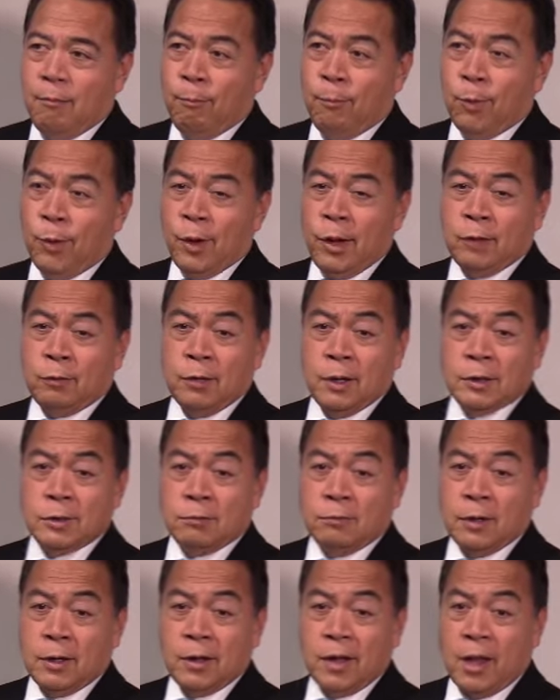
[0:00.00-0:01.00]
Boyet
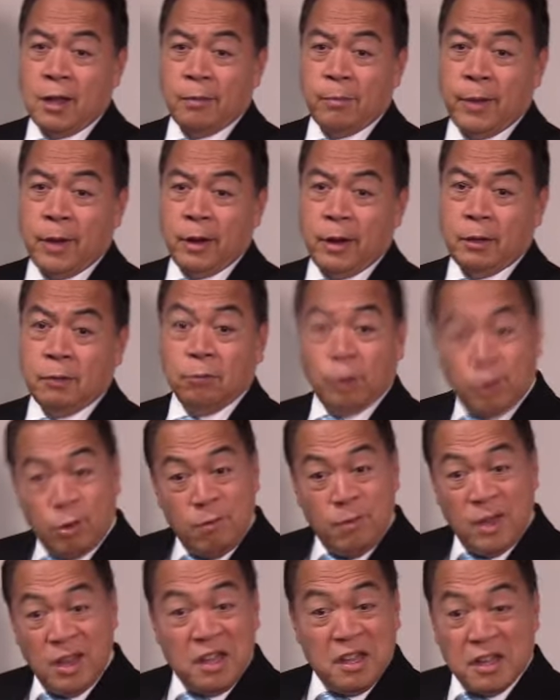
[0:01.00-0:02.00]
doesn't want to get married. What do
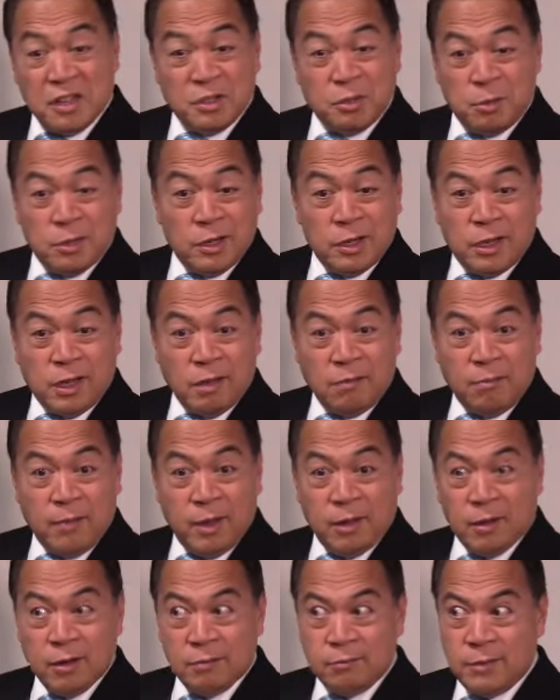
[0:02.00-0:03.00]
you mean he doesn't want to get
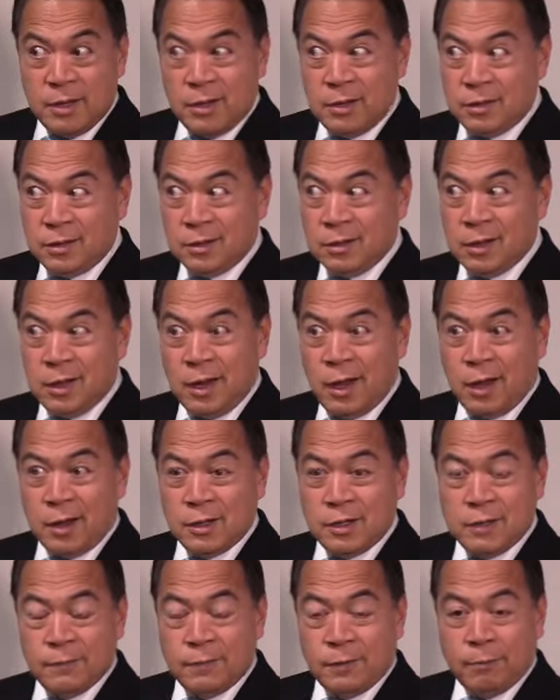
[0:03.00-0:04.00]
married? Man, he's an
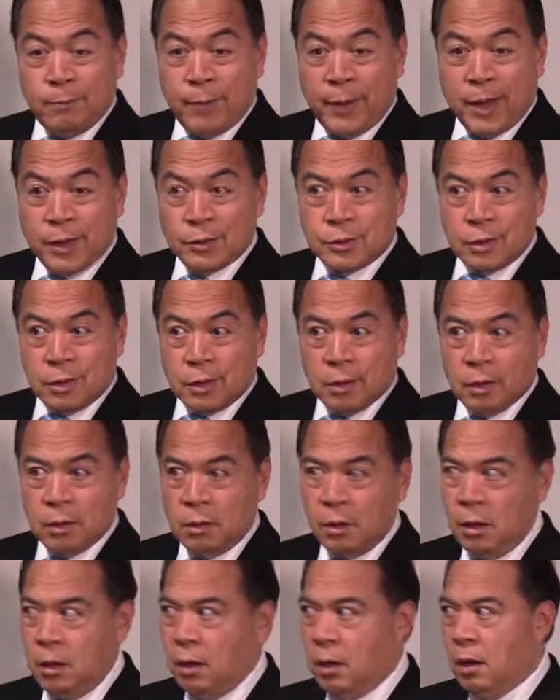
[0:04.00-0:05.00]
eligible bachelor.
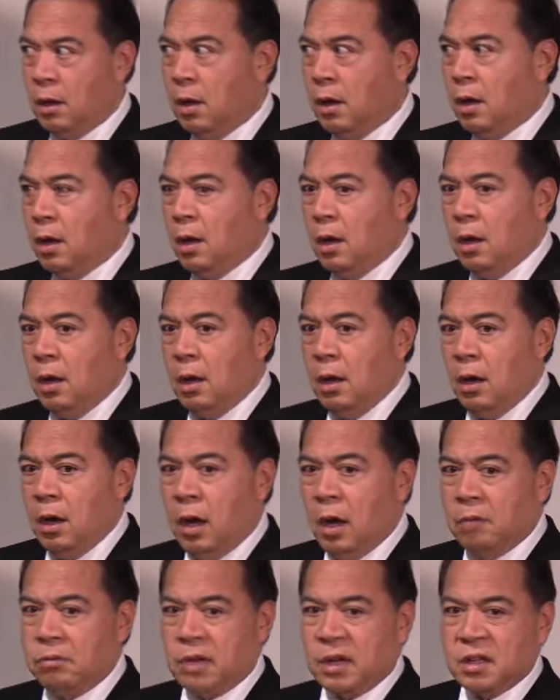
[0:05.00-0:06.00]

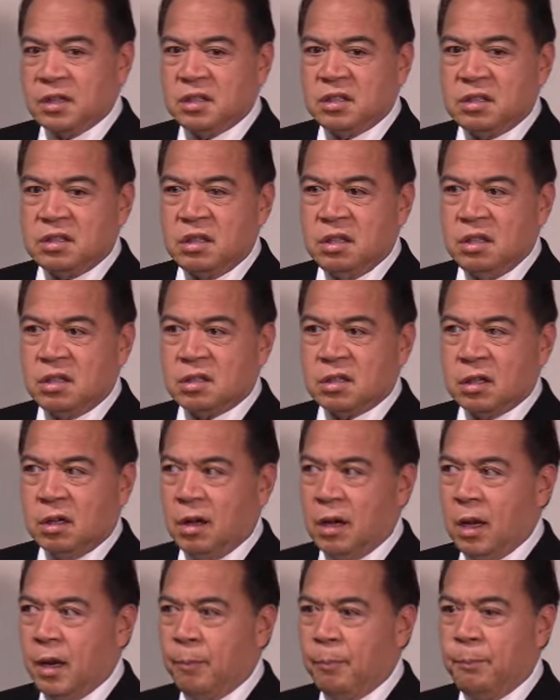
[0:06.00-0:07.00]
Because he
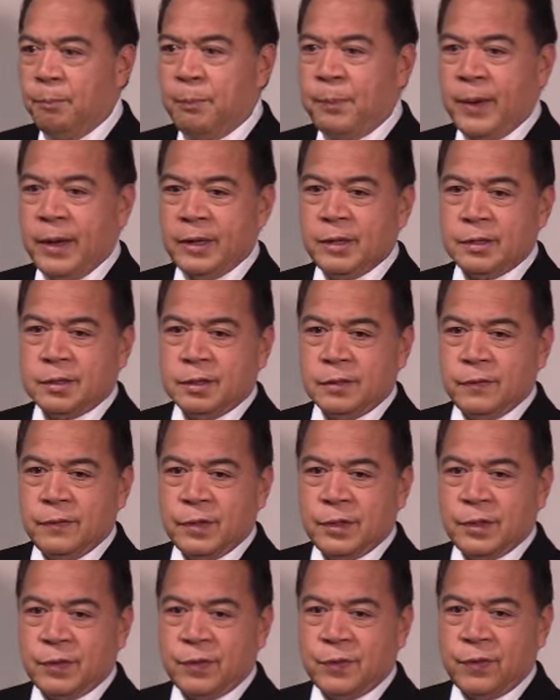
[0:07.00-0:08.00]
saw a bunch of
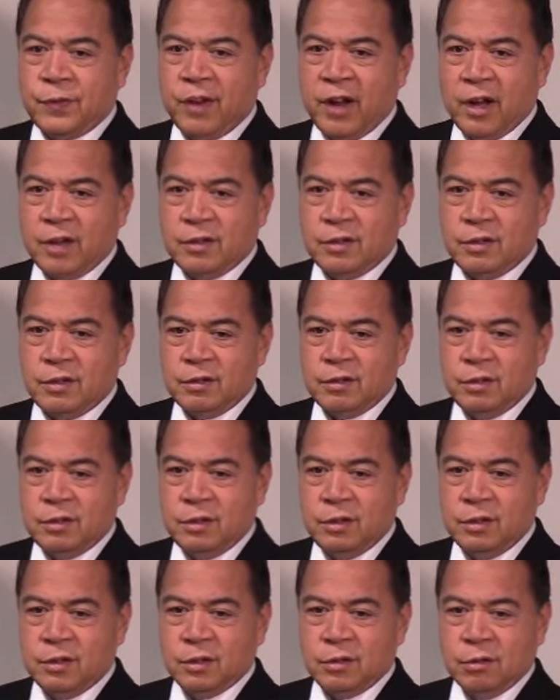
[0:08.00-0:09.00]
his friends
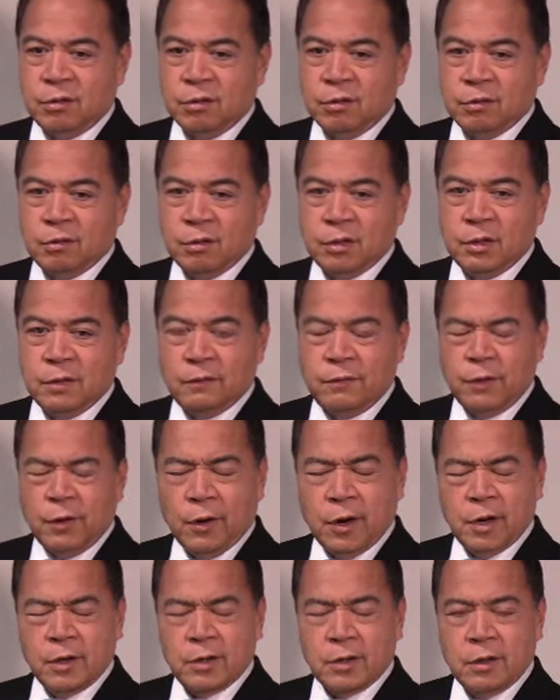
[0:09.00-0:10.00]
just go through
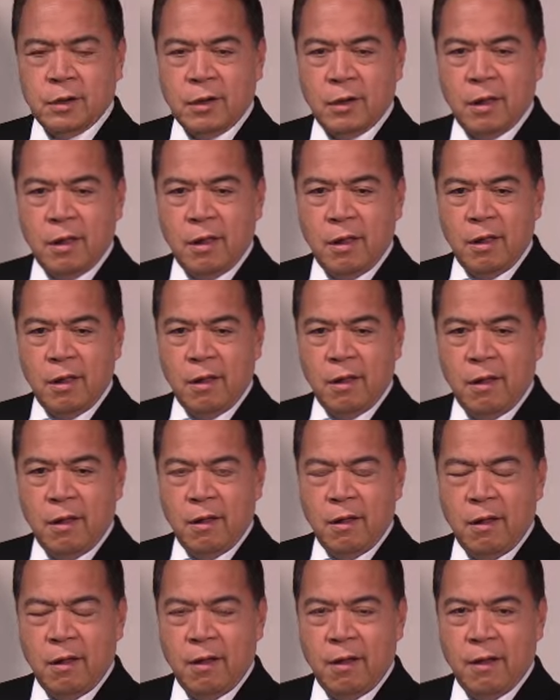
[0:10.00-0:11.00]
divorce.
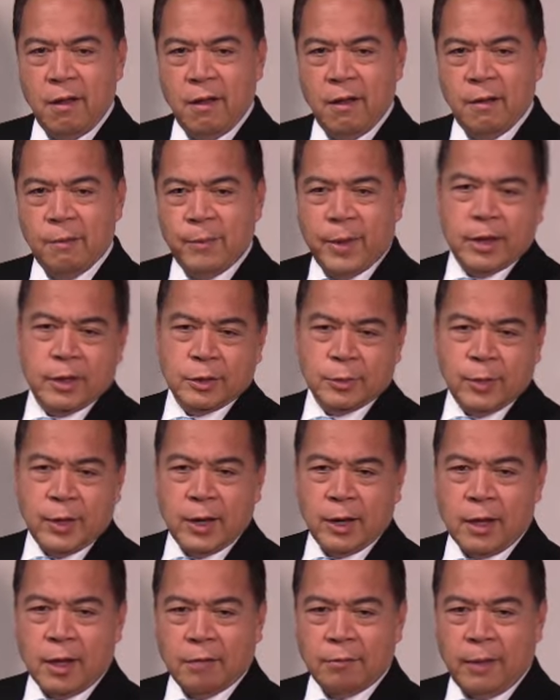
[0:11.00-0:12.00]
Might as well
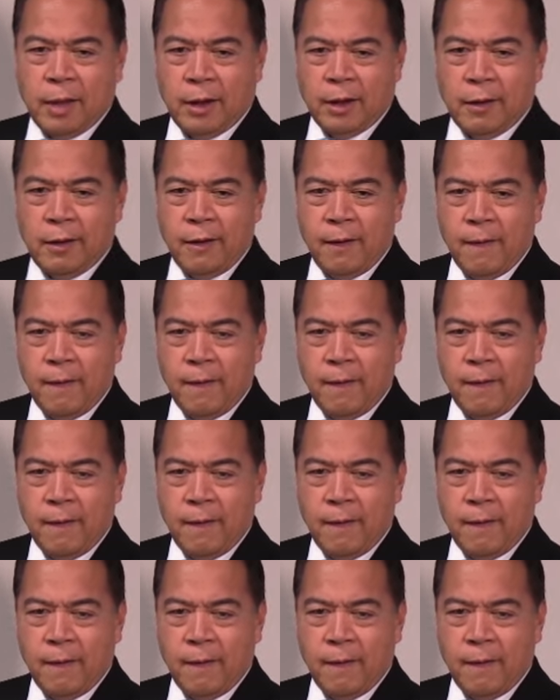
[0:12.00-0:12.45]
not get married.